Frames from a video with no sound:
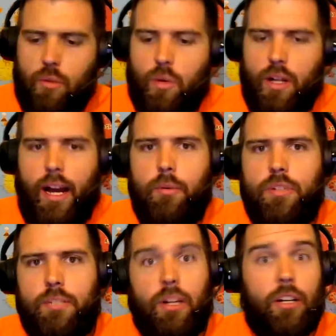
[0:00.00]
While I
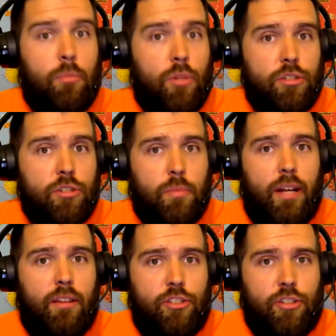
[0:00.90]
was in my commercial
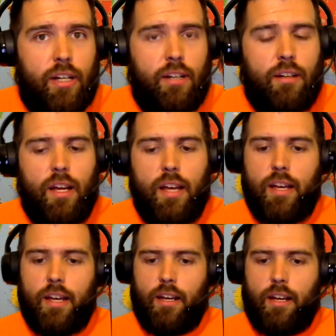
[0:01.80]
pilot training,
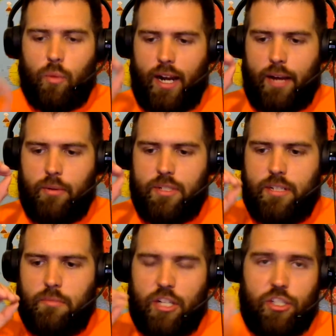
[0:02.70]
when I was in
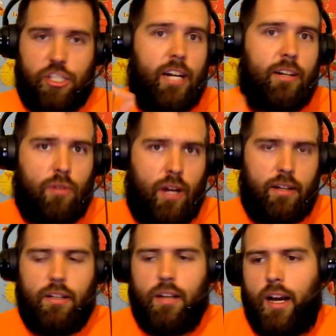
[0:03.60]
my check
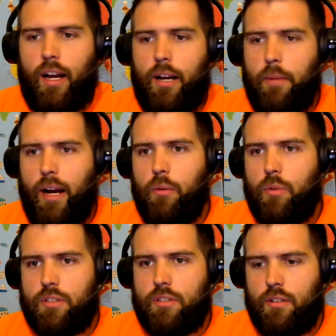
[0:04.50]
ride, um, I
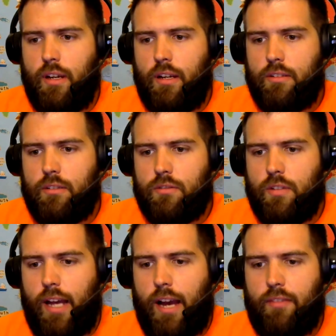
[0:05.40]
was
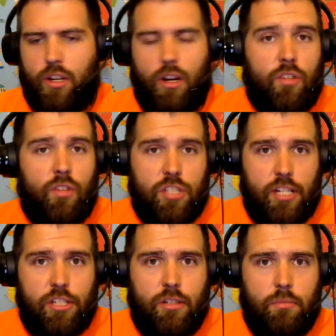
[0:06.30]
having a
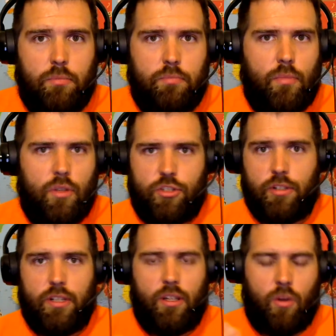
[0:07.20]
conversation during
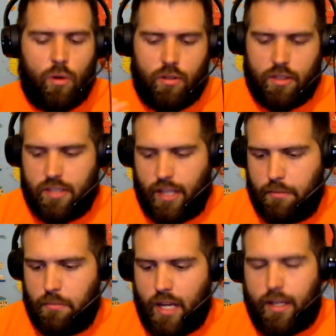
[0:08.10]
the oral exam,
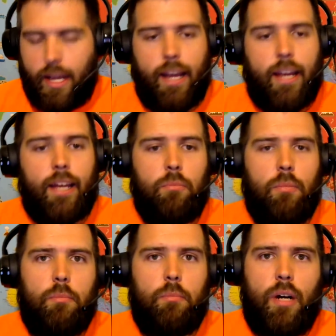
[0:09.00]
and
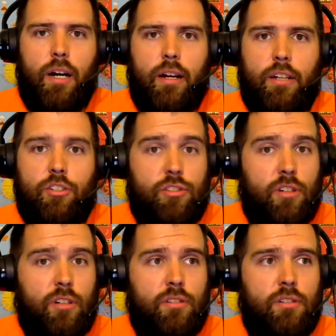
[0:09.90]
my
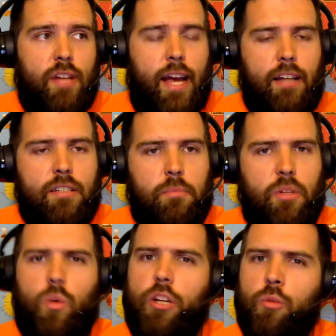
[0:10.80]
instructor asked me,
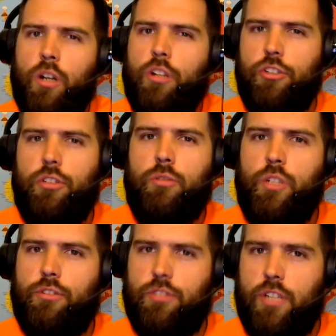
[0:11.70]
What do you want to do when you're
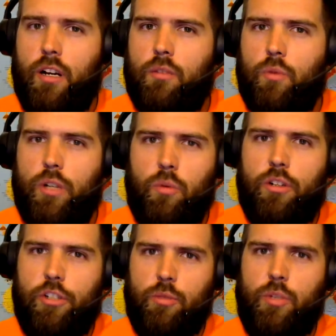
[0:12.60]
done? What do you want to
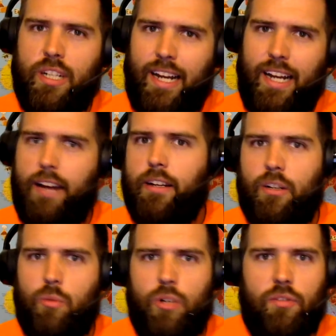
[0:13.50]
do when you get out of here,
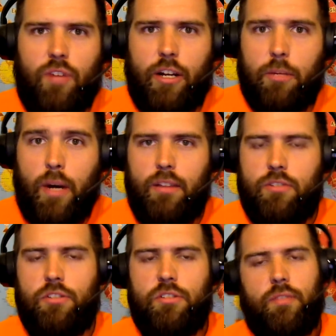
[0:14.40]
when you've got your pilot
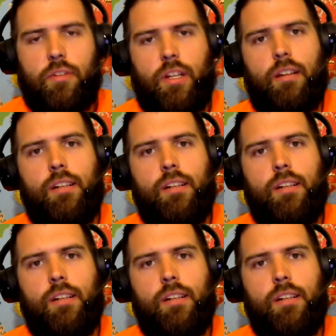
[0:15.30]
certificate?